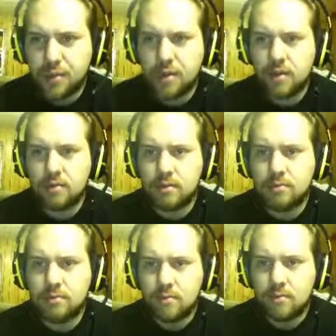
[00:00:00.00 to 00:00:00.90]
Uh,
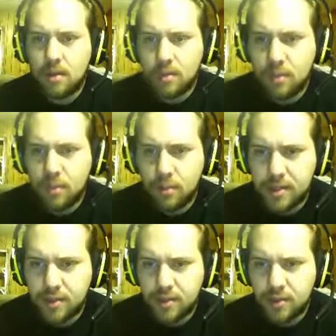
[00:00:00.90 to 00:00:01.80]
I'm sure they won't be
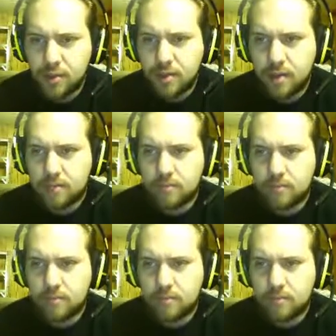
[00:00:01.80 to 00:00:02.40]
too um,